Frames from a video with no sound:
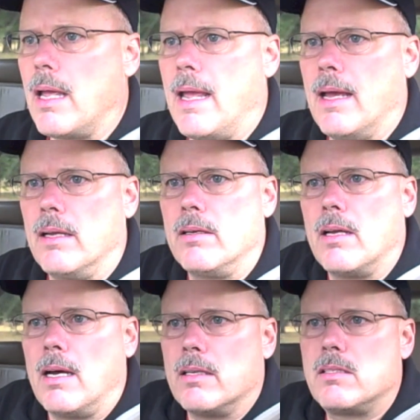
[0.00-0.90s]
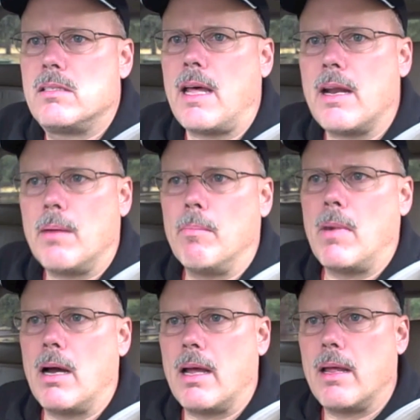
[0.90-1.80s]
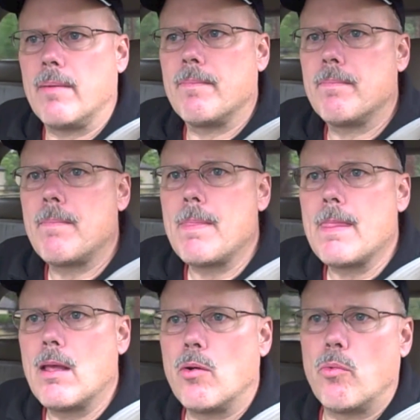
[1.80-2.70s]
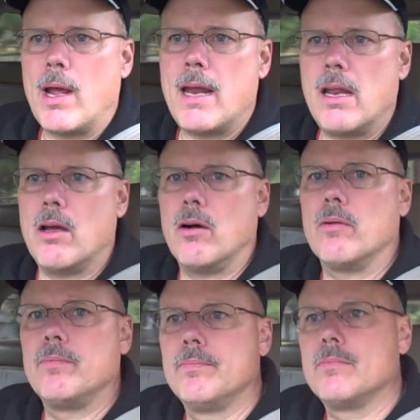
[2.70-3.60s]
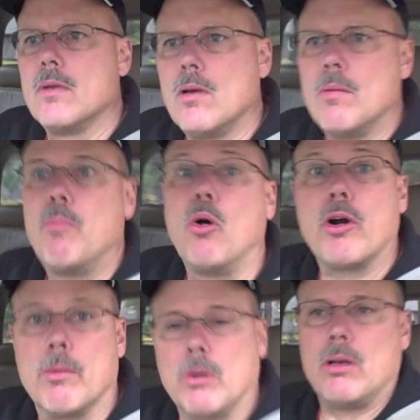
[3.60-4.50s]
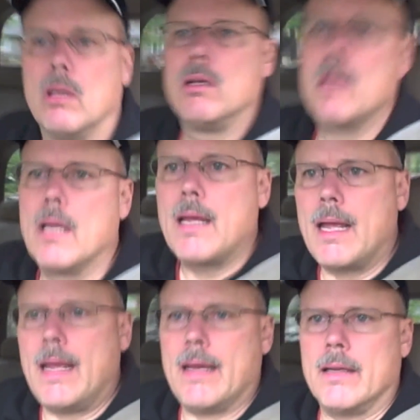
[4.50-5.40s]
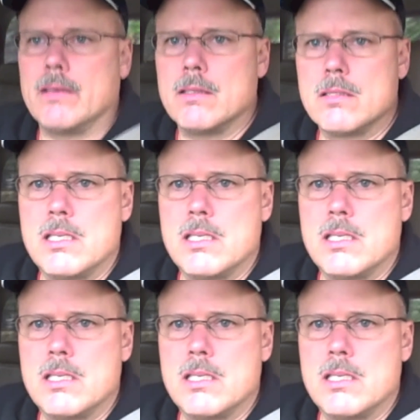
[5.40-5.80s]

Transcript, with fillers: and set up my radio portable and